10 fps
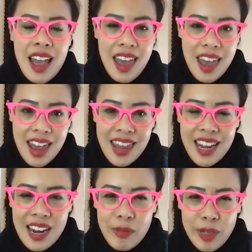And
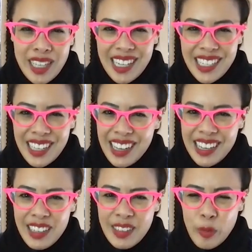then I realized that,
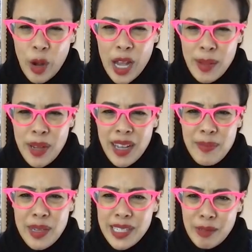like, why am I
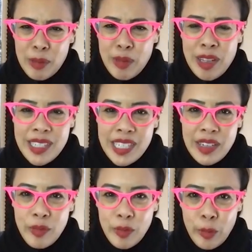messing around with all this
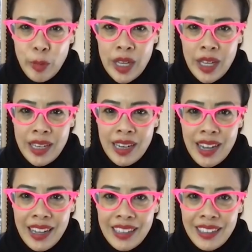stuff when
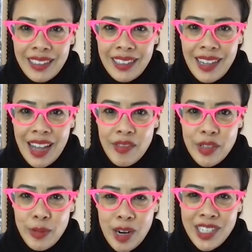I have
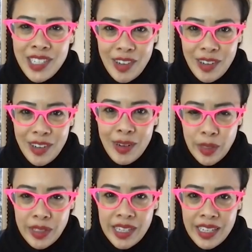this rock star
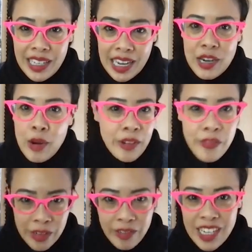ability? Like, I know how to
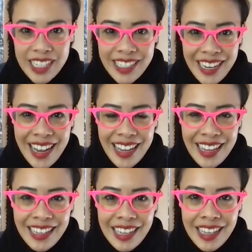fundraise.
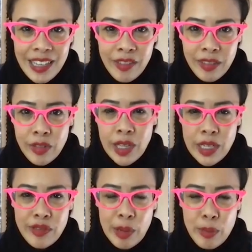And I think for a lot
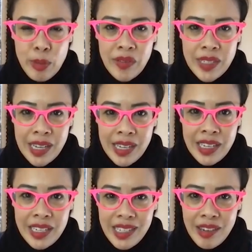of nonprofits, that
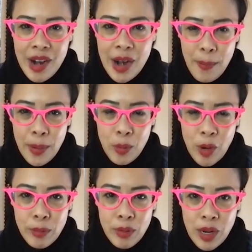is their number
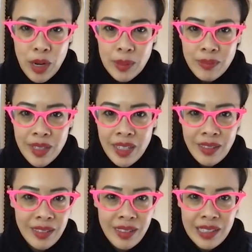one problem.
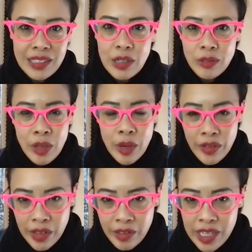They're, they don't know how
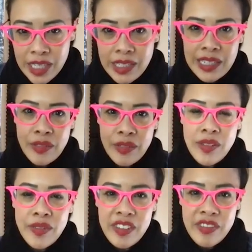to fundraise. They never
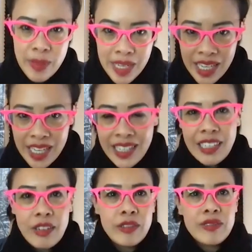have enough money. They
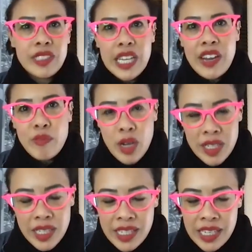don't really have
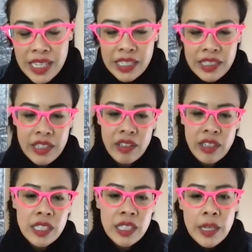processes, et cetera.
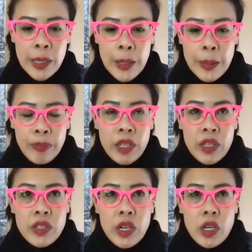
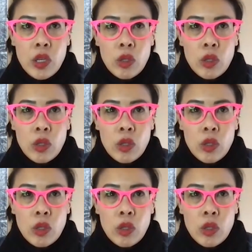So